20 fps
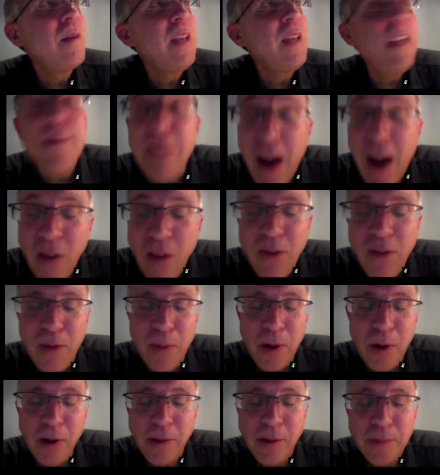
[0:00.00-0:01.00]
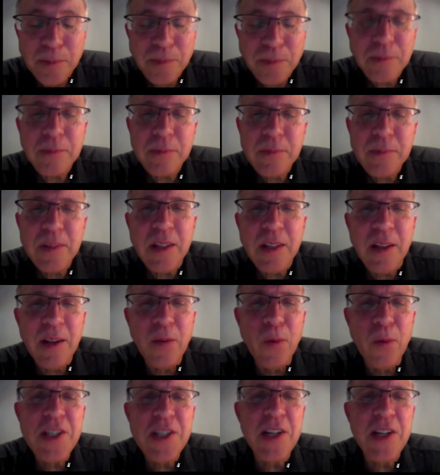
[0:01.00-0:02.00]
evolvable,
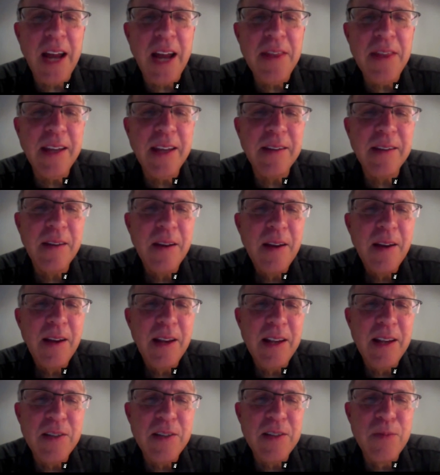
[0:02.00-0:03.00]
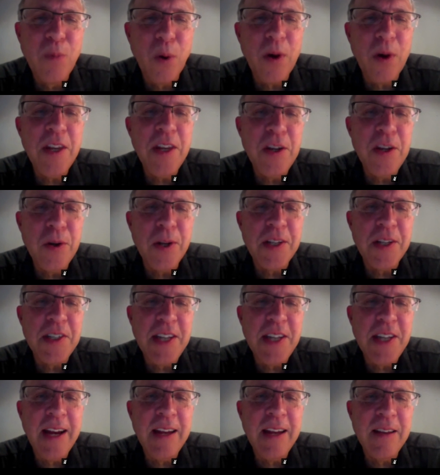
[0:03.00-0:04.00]
which I think is more than you can
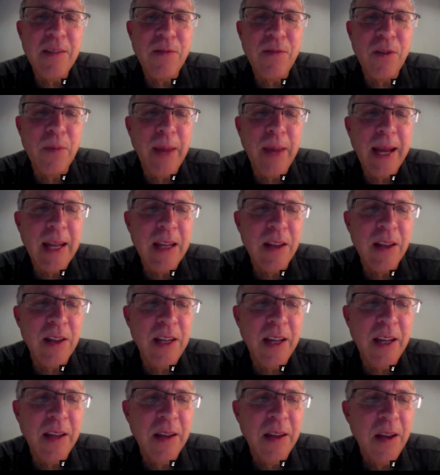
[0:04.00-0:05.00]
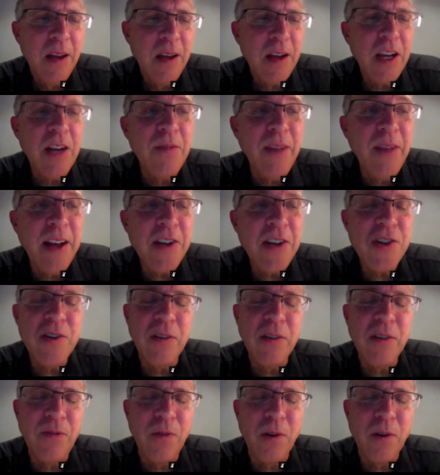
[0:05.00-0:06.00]
say for many of the
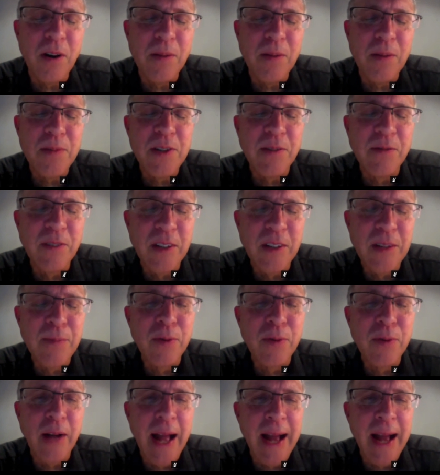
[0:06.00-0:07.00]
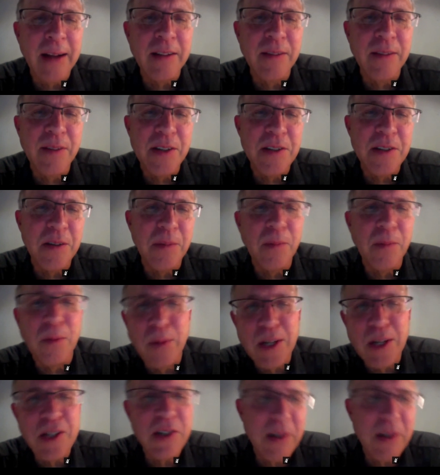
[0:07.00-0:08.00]
conventional forms of liberal activism,
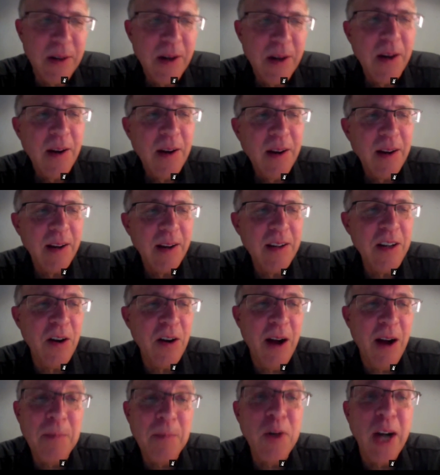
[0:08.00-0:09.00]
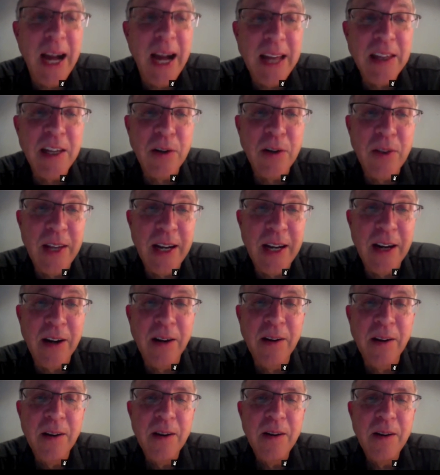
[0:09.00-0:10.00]
which, I'm glad they're
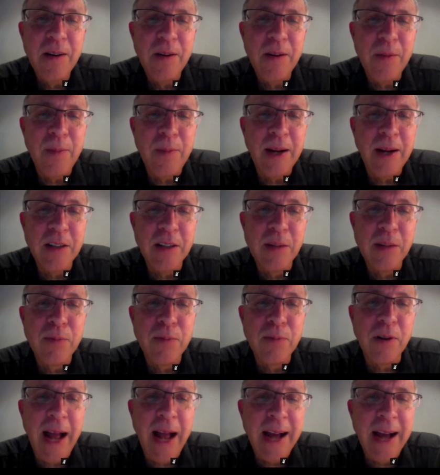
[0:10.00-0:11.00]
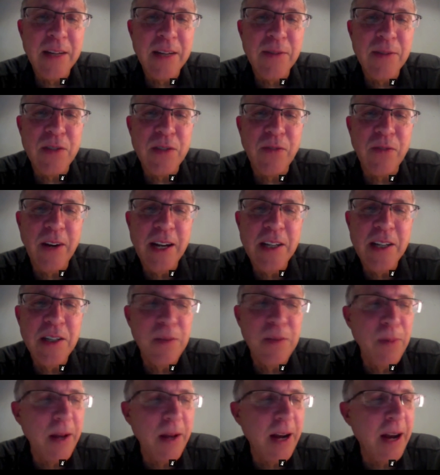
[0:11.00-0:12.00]
there, my liberal activist
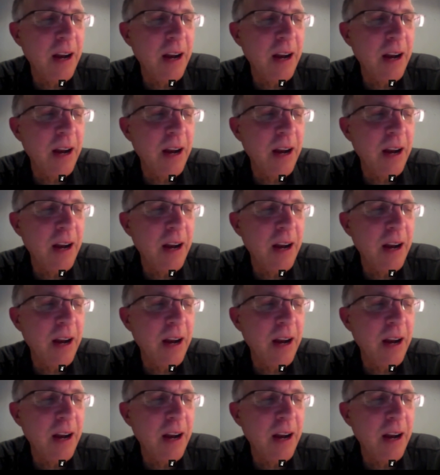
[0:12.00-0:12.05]
friends, but